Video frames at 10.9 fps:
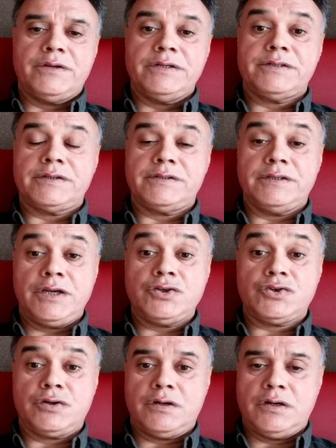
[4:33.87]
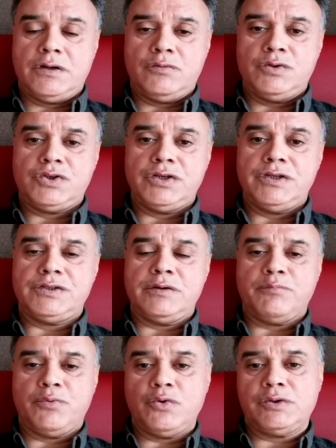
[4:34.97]
resuscitation, which is
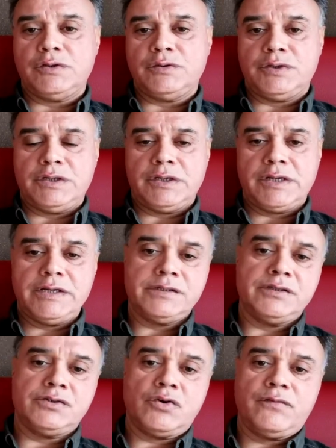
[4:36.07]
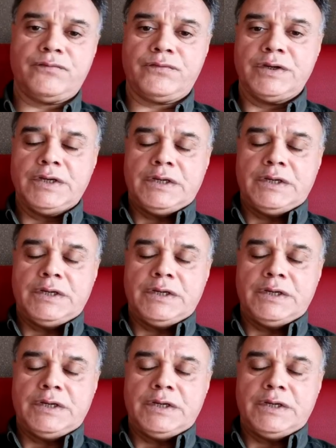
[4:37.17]
important in cases of